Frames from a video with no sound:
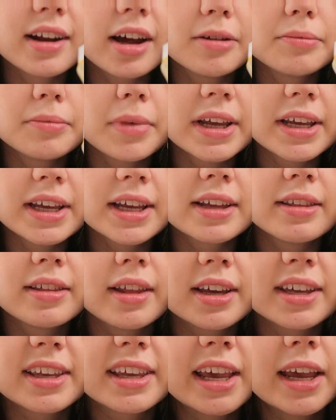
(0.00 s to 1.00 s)
on making
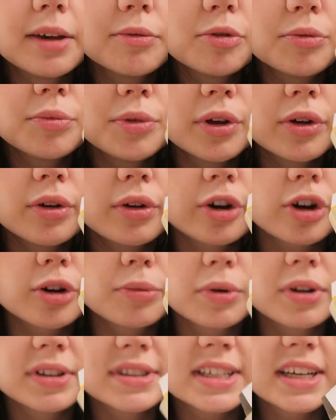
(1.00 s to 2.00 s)
the chamomile
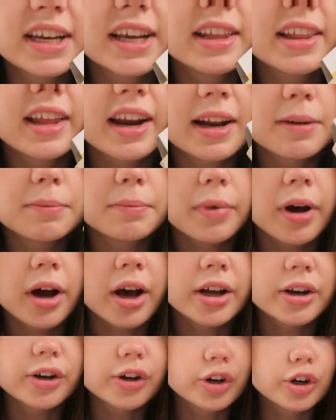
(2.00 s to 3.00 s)
herbal tea that I bought